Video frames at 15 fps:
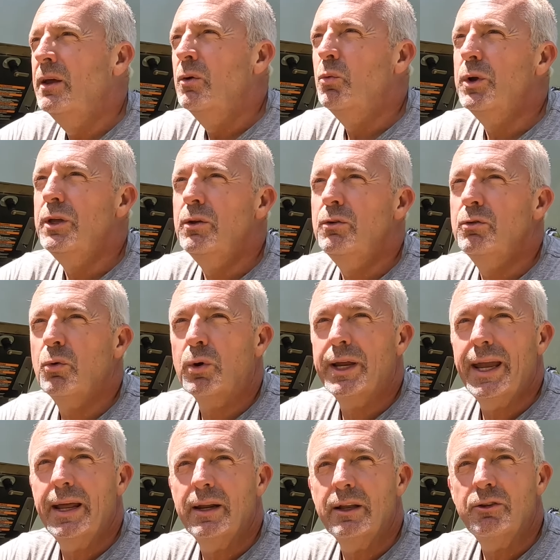We use
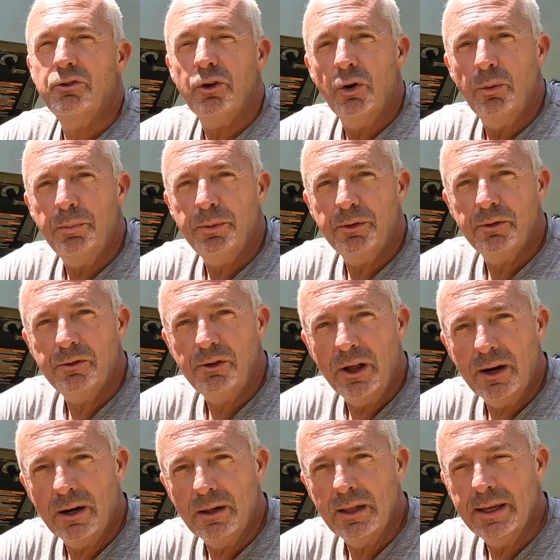organic soaps
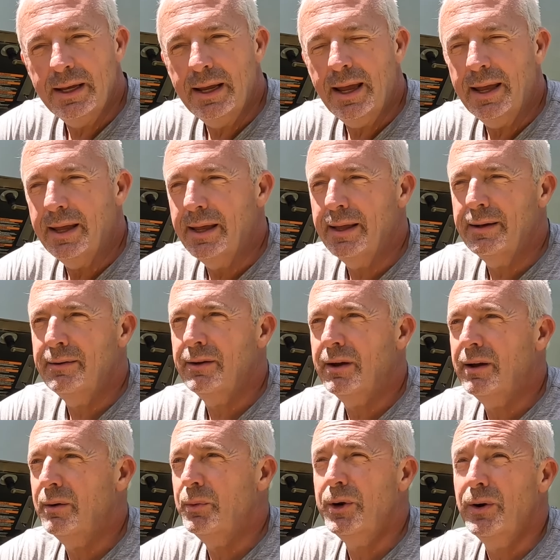generally, and
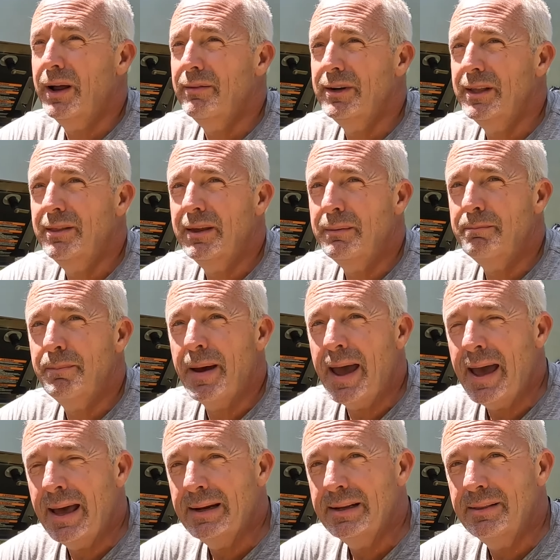we don't have anything
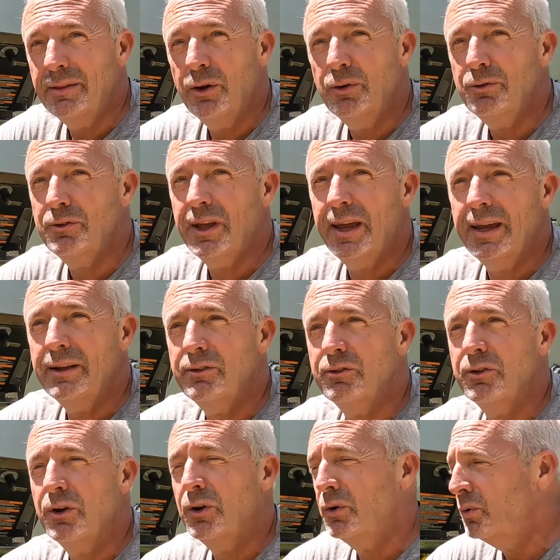bad in those tanks,
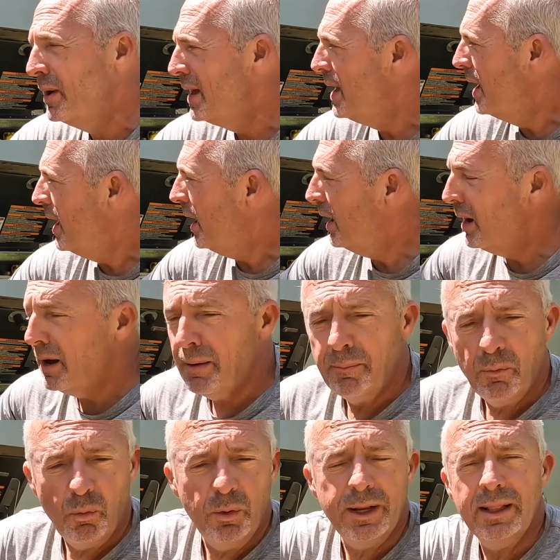so
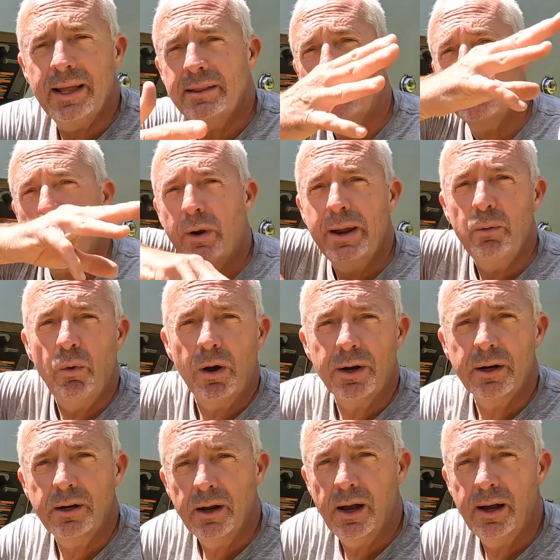we let the gray
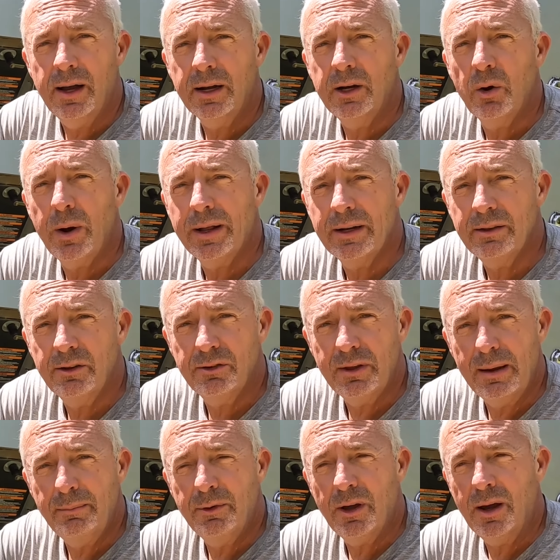water go out at the
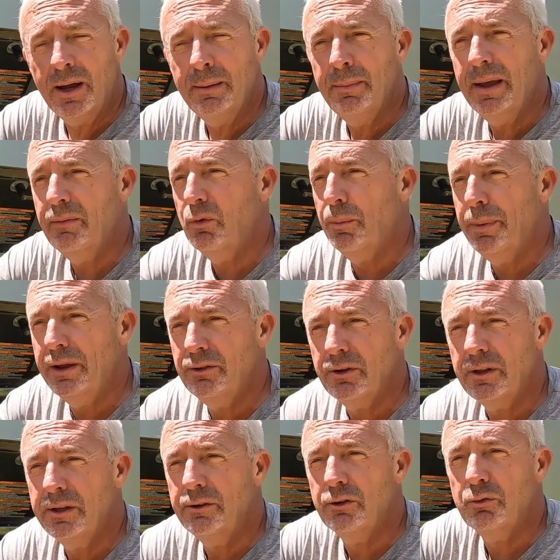same time, and we're
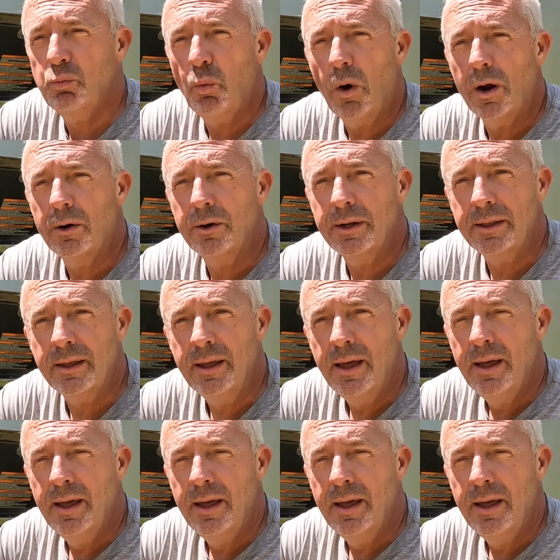basically just watering